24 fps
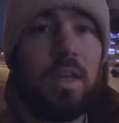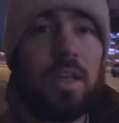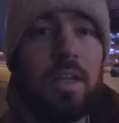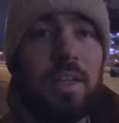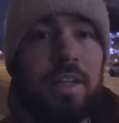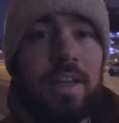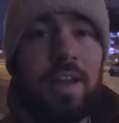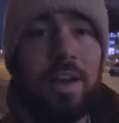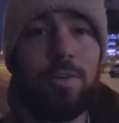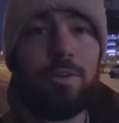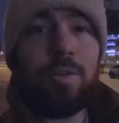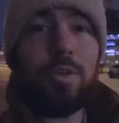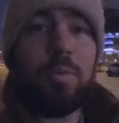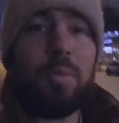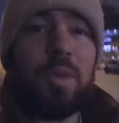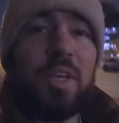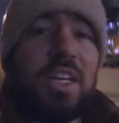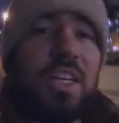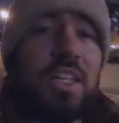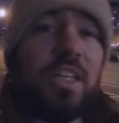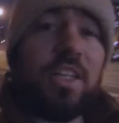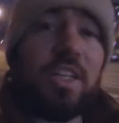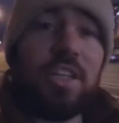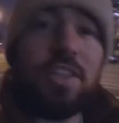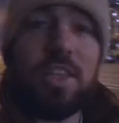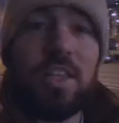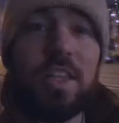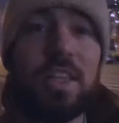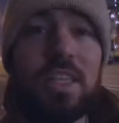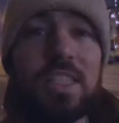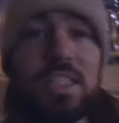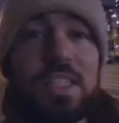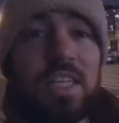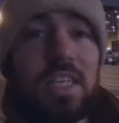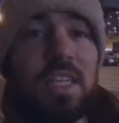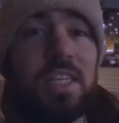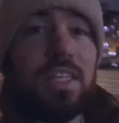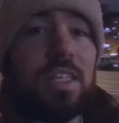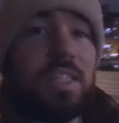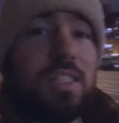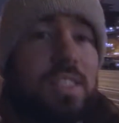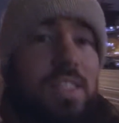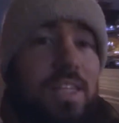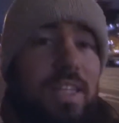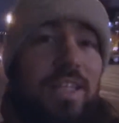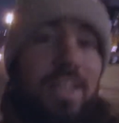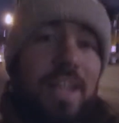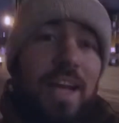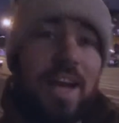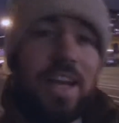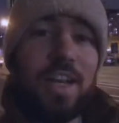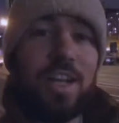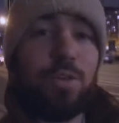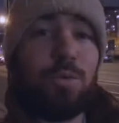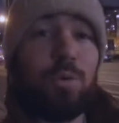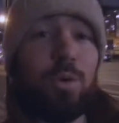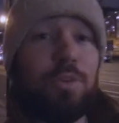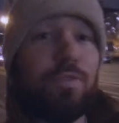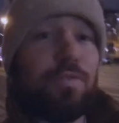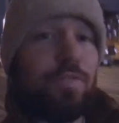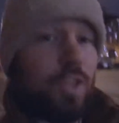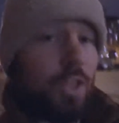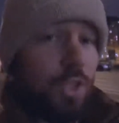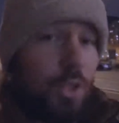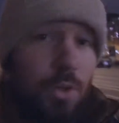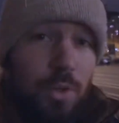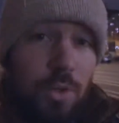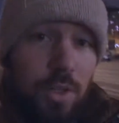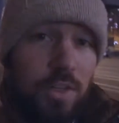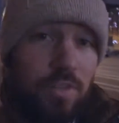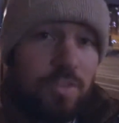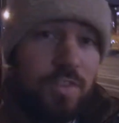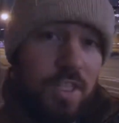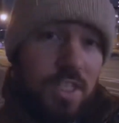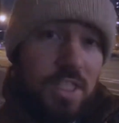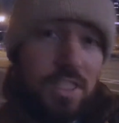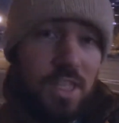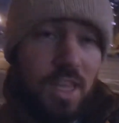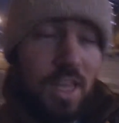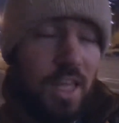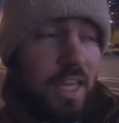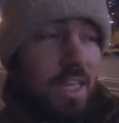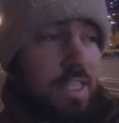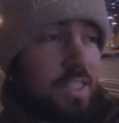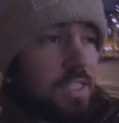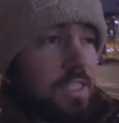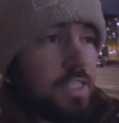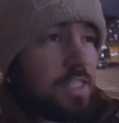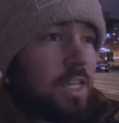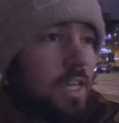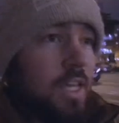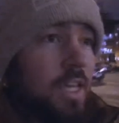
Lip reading: Now I want to be clear that this is not a review of this lens.